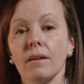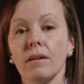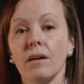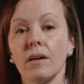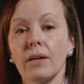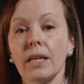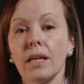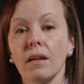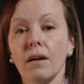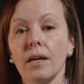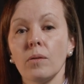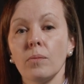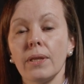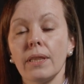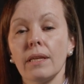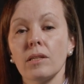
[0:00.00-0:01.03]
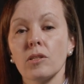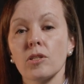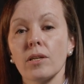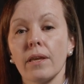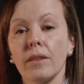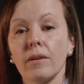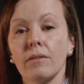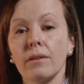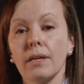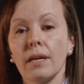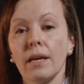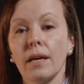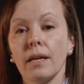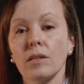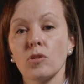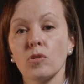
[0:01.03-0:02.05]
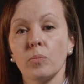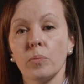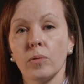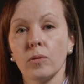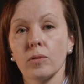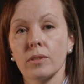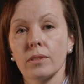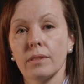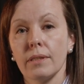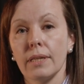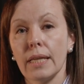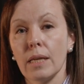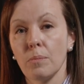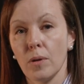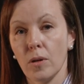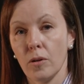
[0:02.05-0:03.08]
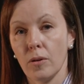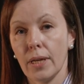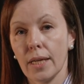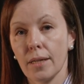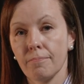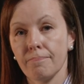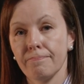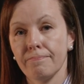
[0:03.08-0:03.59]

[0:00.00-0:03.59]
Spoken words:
are in line with each other and support deep learning.